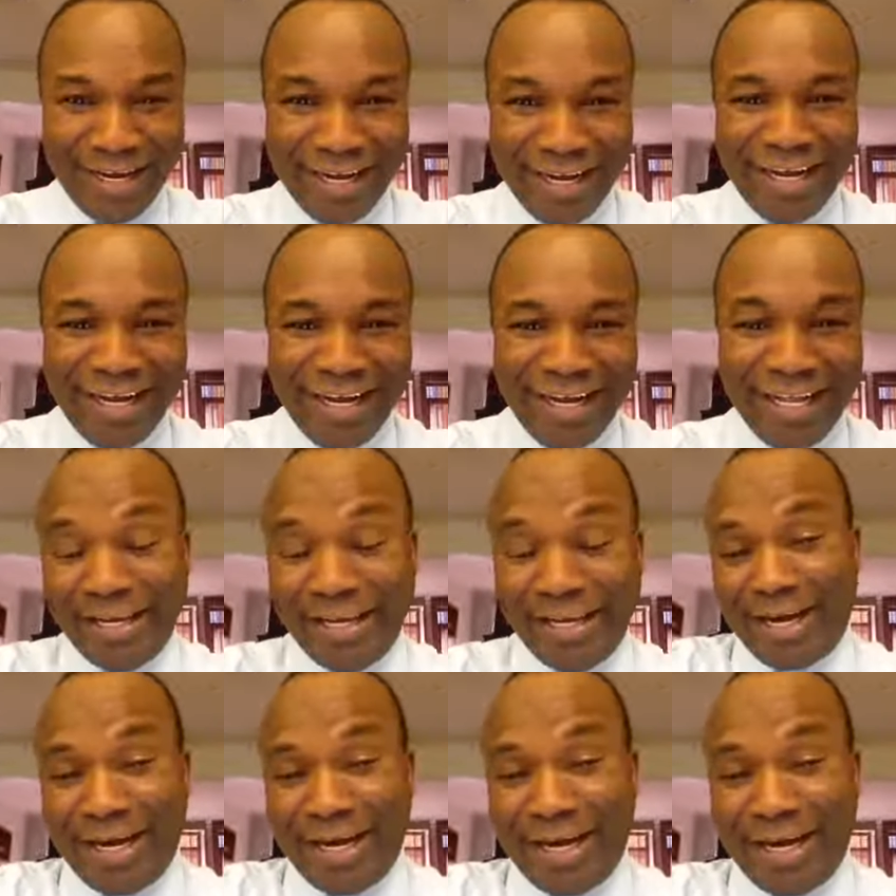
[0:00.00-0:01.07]
I
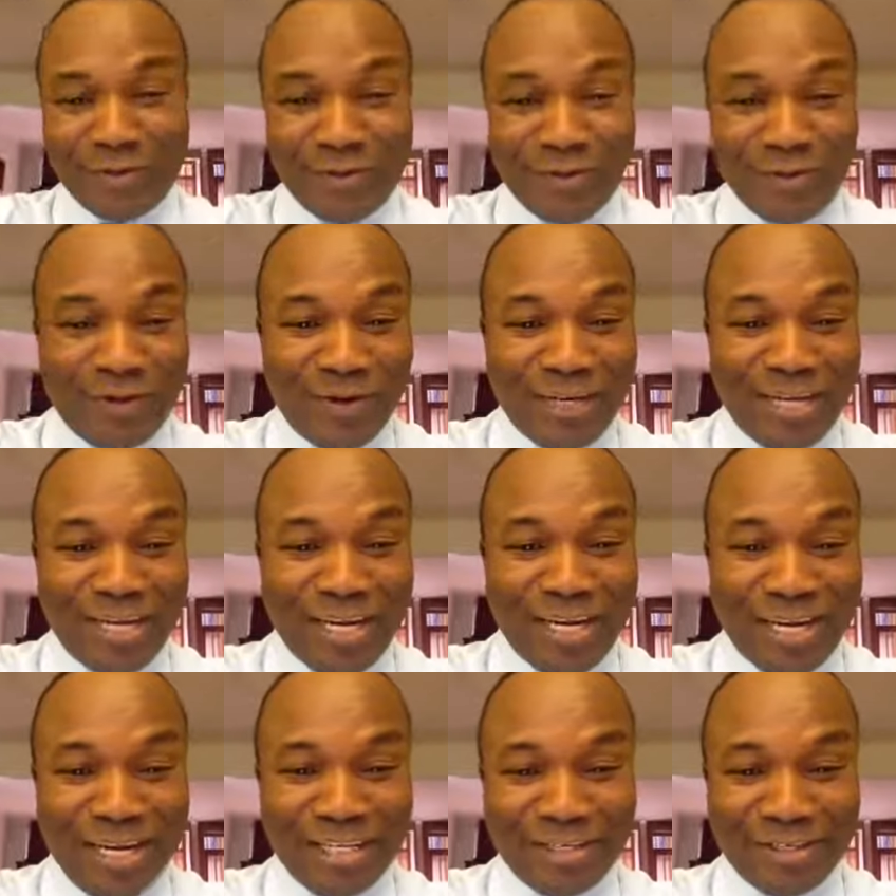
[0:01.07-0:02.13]
think I just look ordinary.
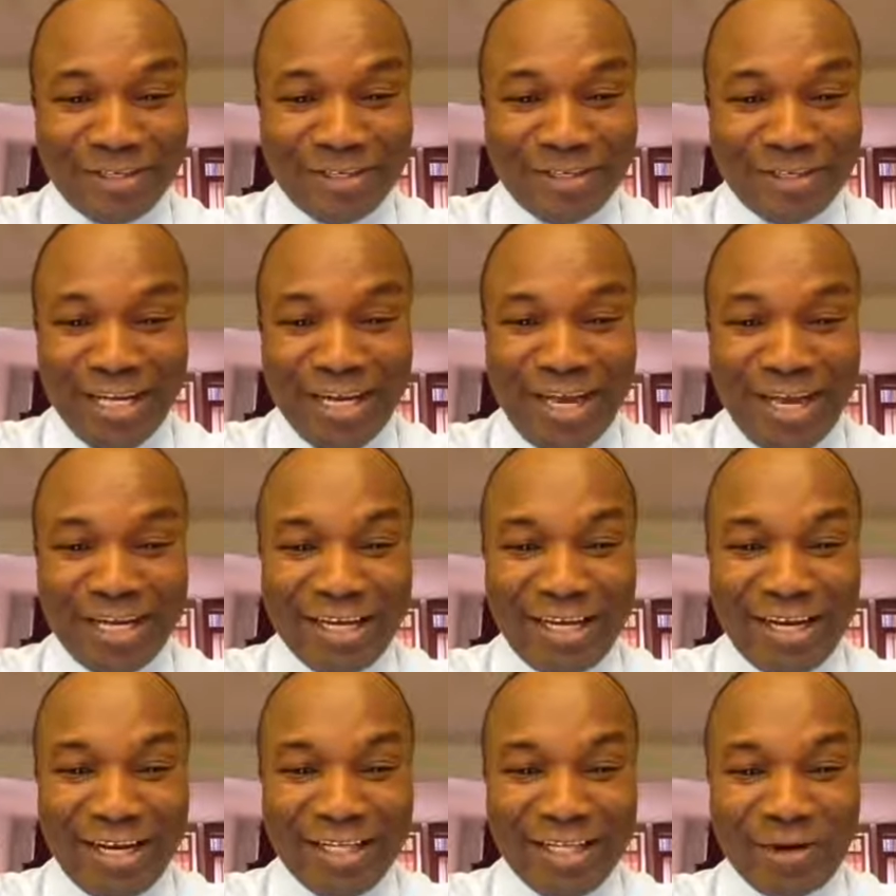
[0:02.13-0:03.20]
I just I
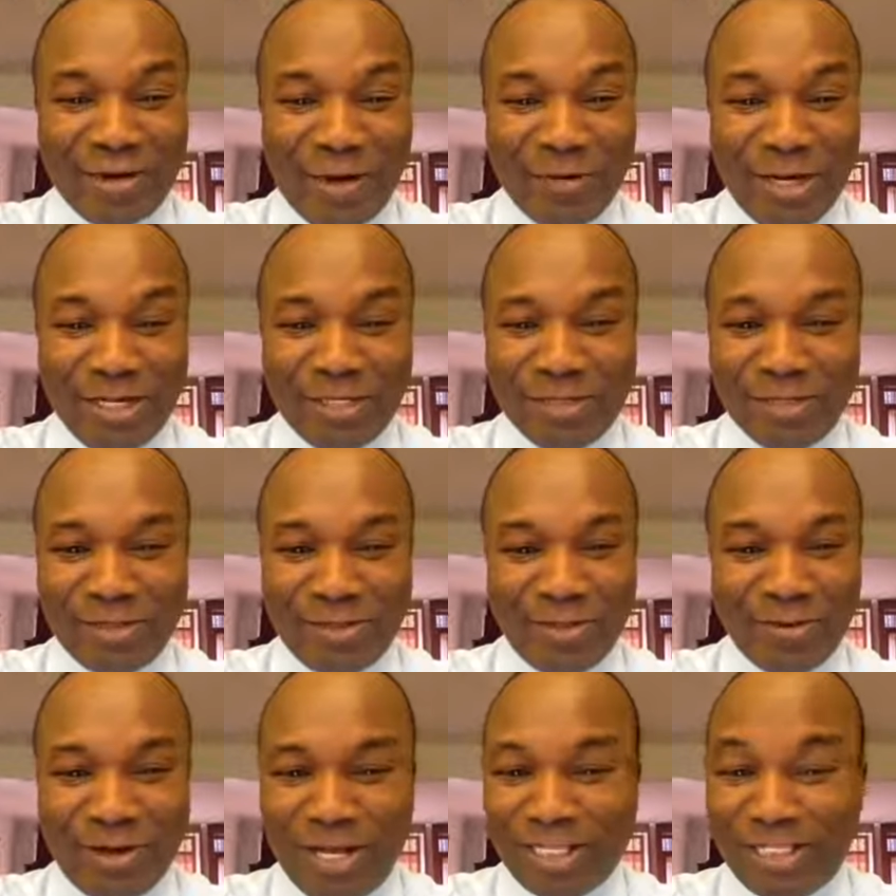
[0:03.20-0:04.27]
try to come here, I just
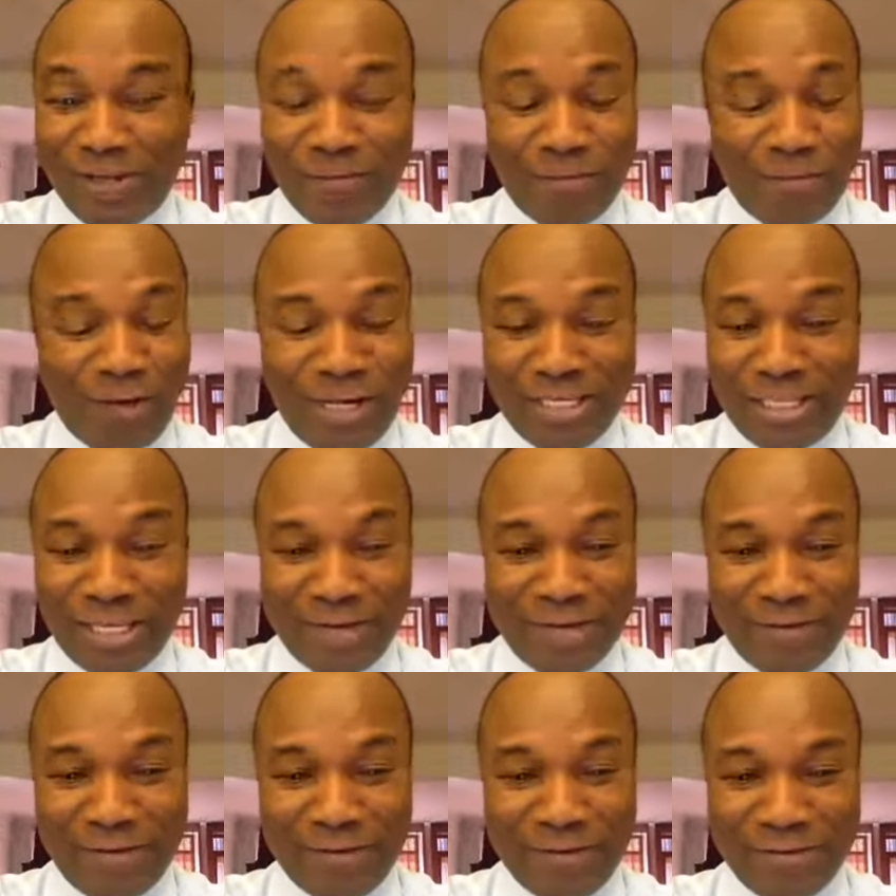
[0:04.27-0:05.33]
look as simple as I
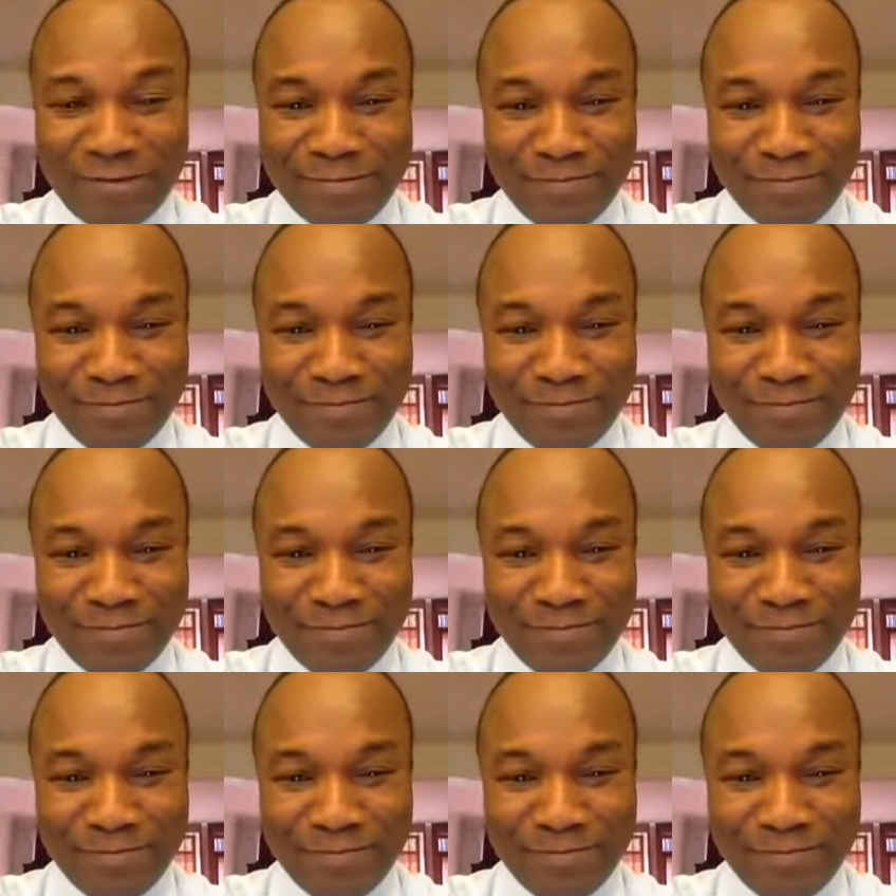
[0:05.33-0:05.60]
could.